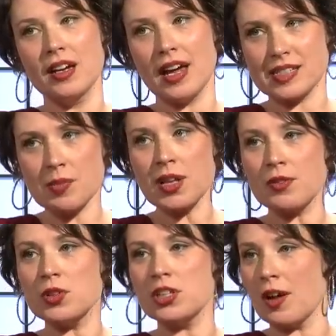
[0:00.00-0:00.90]
at some
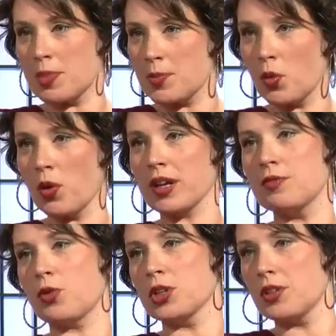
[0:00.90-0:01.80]
level you have people working
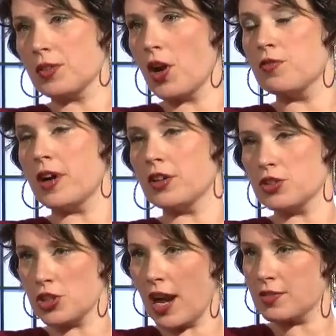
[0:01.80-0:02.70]
for you, you have
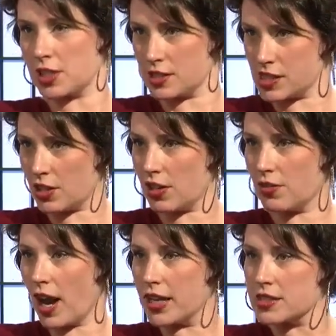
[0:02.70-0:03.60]
co-founders you have to consider. Yeah,
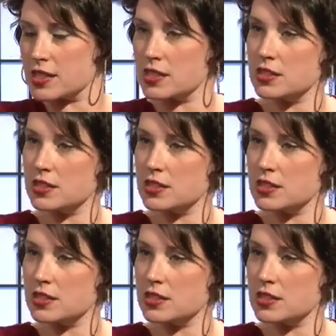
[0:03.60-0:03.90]
right? we were